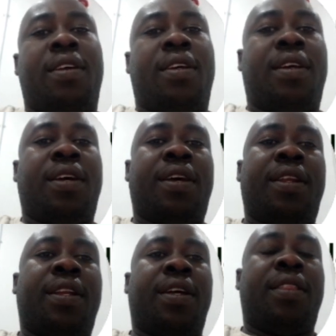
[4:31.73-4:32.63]

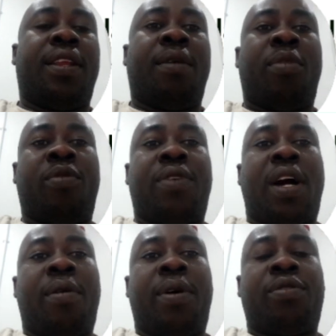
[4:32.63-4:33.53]
and the number of
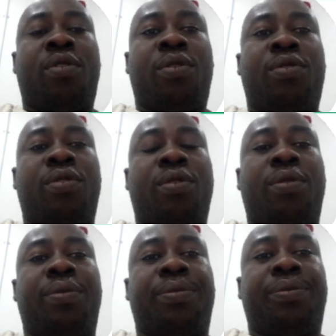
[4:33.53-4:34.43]
hours also.
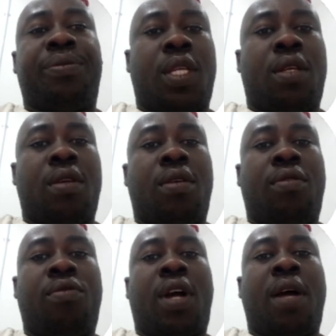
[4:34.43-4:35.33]

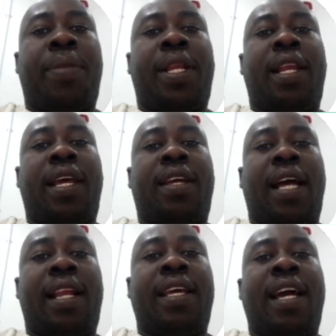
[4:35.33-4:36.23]
So a company like
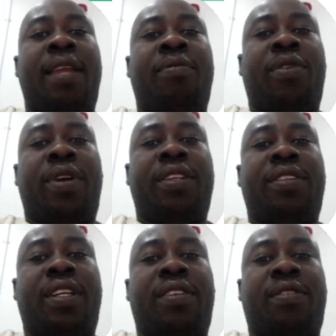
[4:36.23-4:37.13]
Algani, for
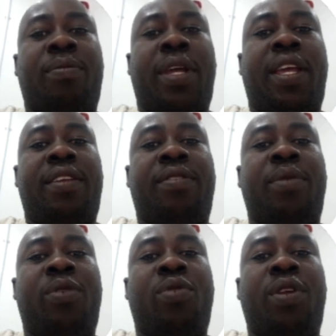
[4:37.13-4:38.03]
instance, pays
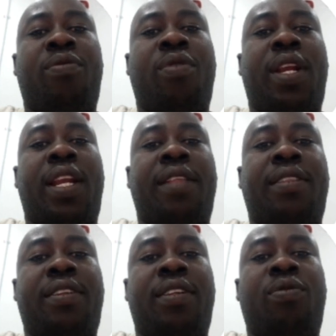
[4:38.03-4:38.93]
between
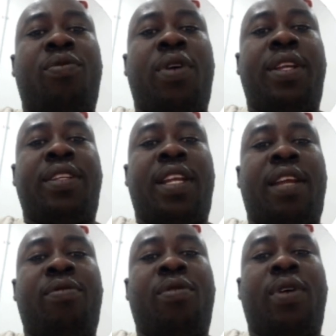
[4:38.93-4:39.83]
413 to 489
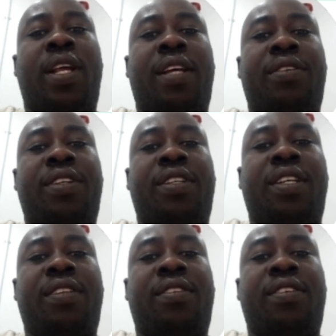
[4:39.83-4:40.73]
for electricians,